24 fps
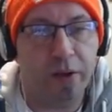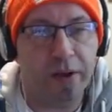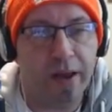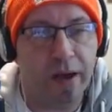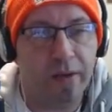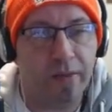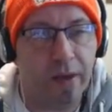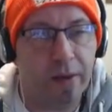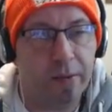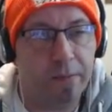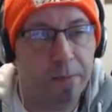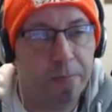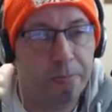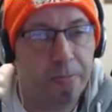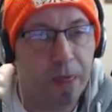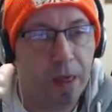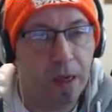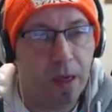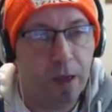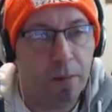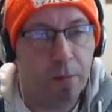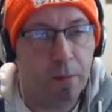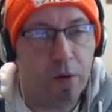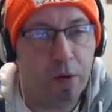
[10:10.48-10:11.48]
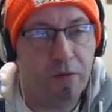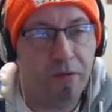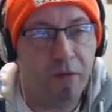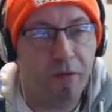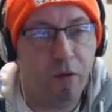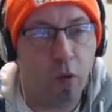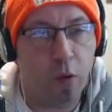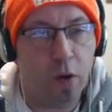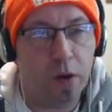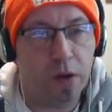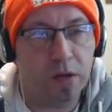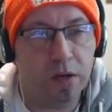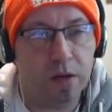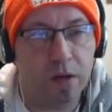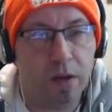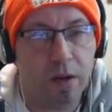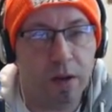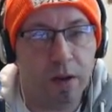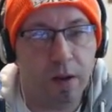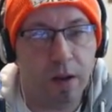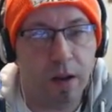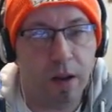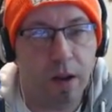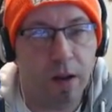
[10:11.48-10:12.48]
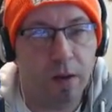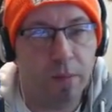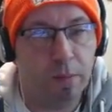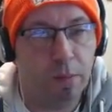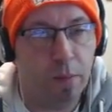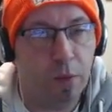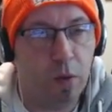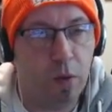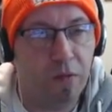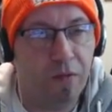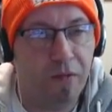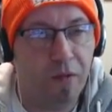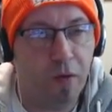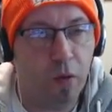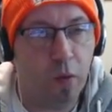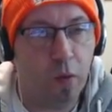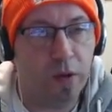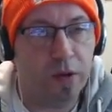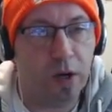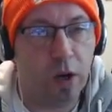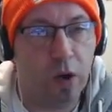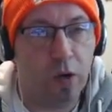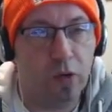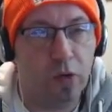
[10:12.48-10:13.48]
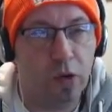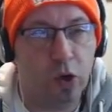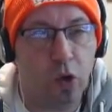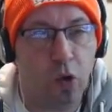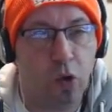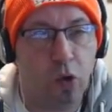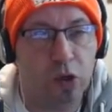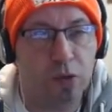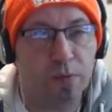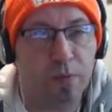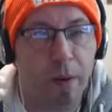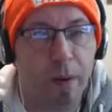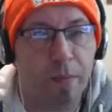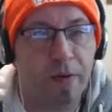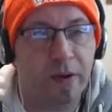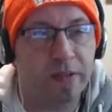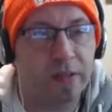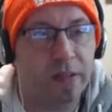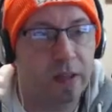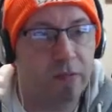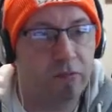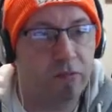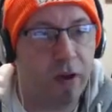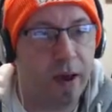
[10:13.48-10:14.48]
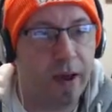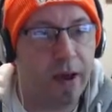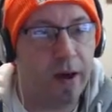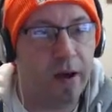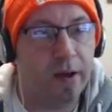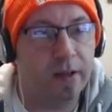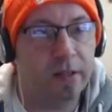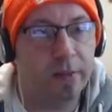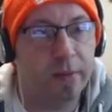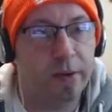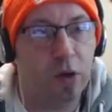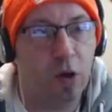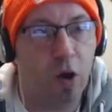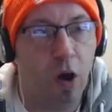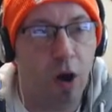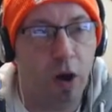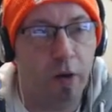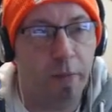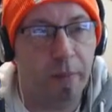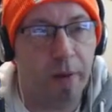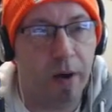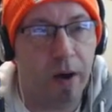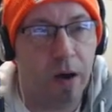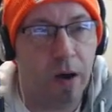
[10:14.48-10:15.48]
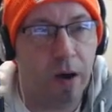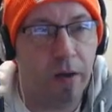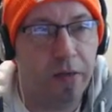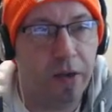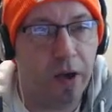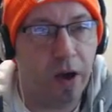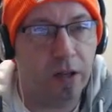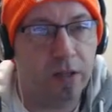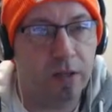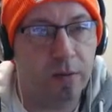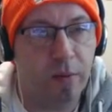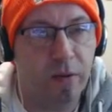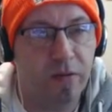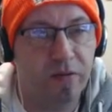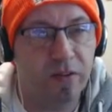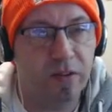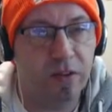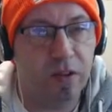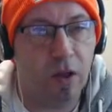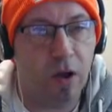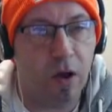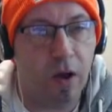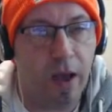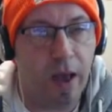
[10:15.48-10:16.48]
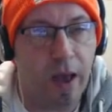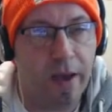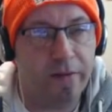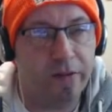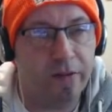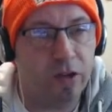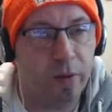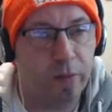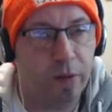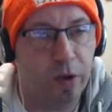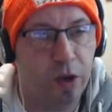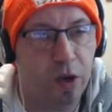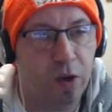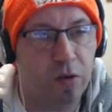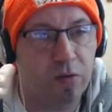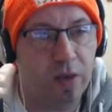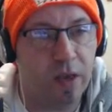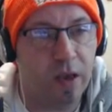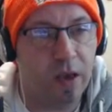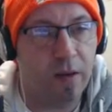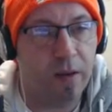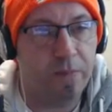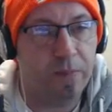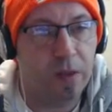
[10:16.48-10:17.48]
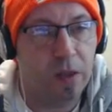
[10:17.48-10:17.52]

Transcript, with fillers: now, then? Move forward. Hey, move forward along the course by pressing the right item in your hotbar. The item moves slot every time you use it.